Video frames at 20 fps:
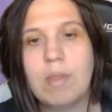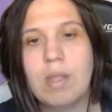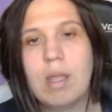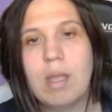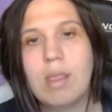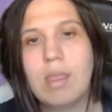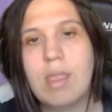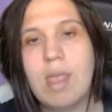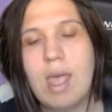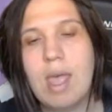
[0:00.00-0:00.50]

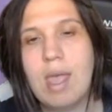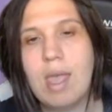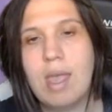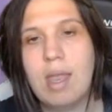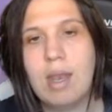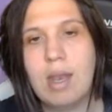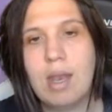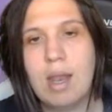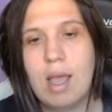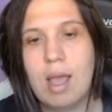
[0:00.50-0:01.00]

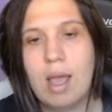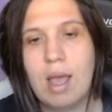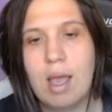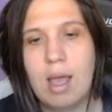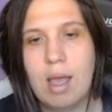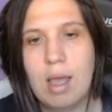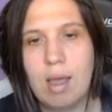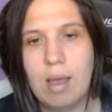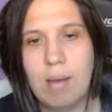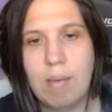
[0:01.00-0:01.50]
Then
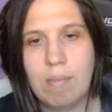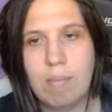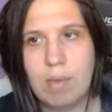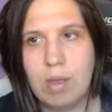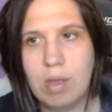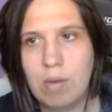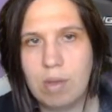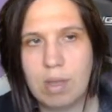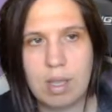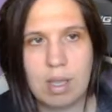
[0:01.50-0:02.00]

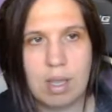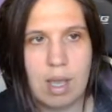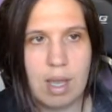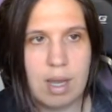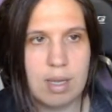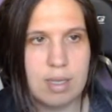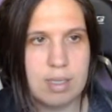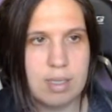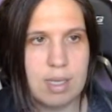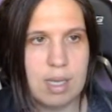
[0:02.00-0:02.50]
you can
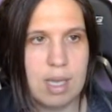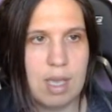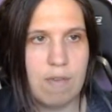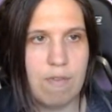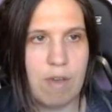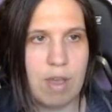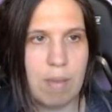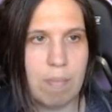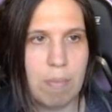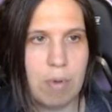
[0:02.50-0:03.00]
kind of see
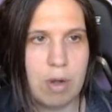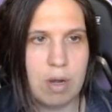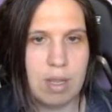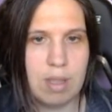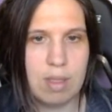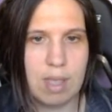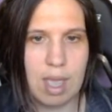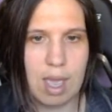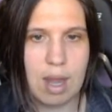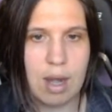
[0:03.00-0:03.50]
if I put it
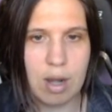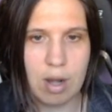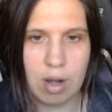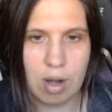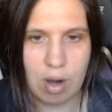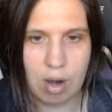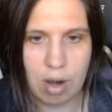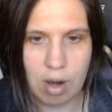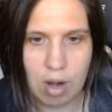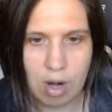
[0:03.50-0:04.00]
in the
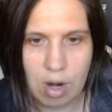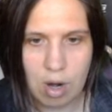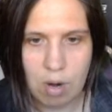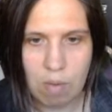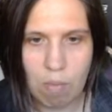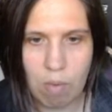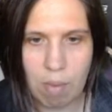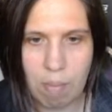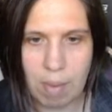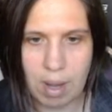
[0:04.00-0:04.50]
editor
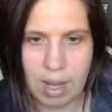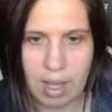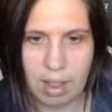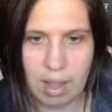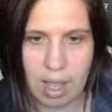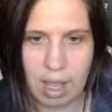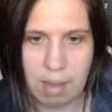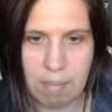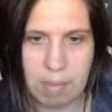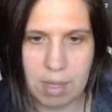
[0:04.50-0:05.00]
what my
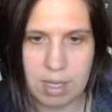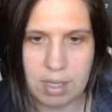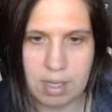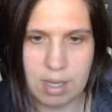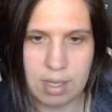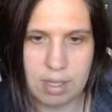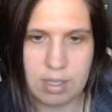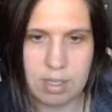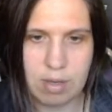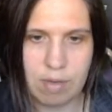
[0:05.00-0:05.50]
alignment
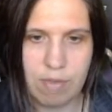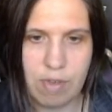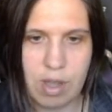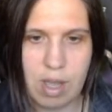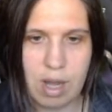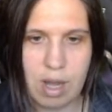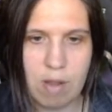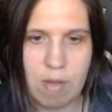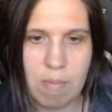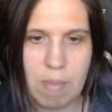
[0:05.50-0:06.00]
is. So if you
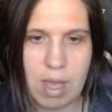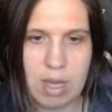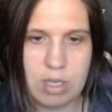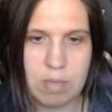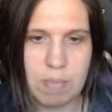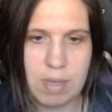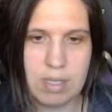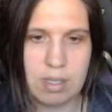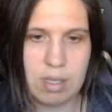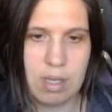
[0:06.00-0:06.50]
kind of
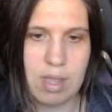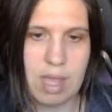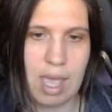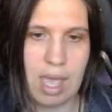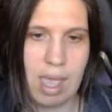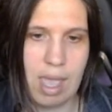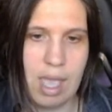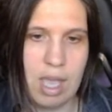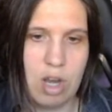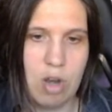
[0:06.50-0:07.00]
imagine basically the
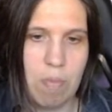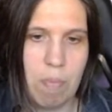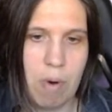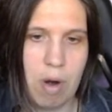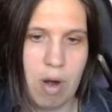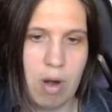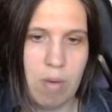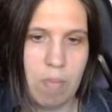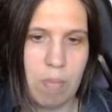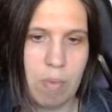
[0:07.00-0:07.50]
hand
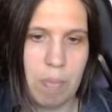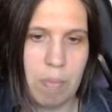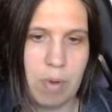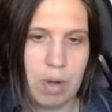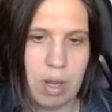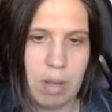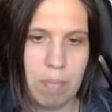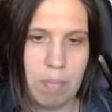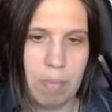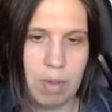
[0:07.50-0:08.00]
part we're
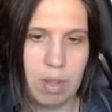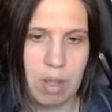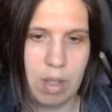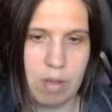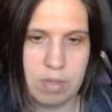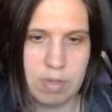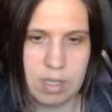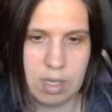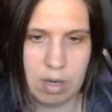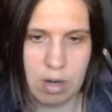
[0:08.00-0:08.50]
putting
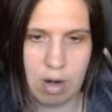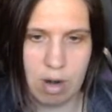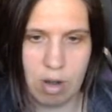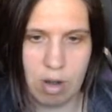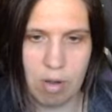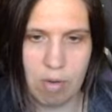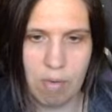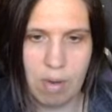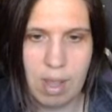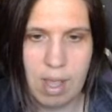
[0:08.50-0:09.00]
below
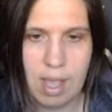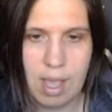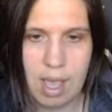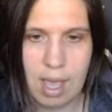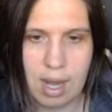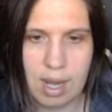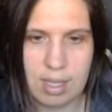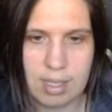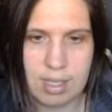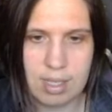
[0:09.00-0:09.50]
0
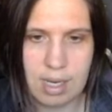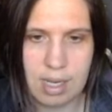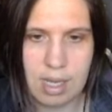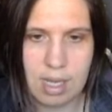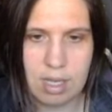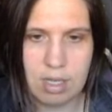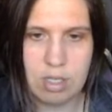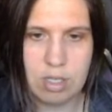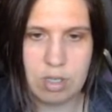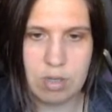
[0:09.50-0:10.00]
and it's
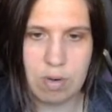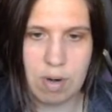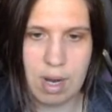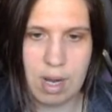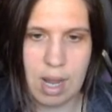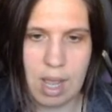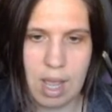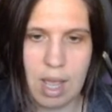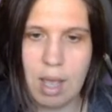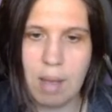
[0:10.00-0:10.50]
sticking
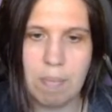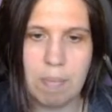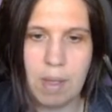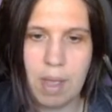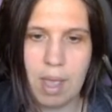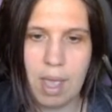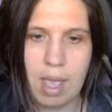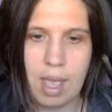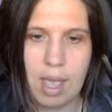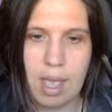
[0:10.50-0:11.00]
straight up,
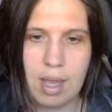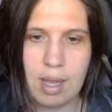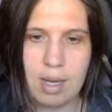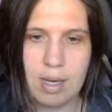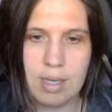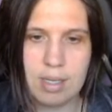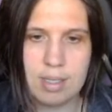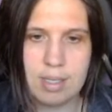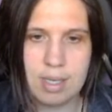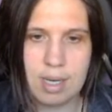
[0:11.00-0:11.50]

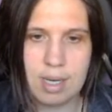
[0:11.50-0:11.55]
and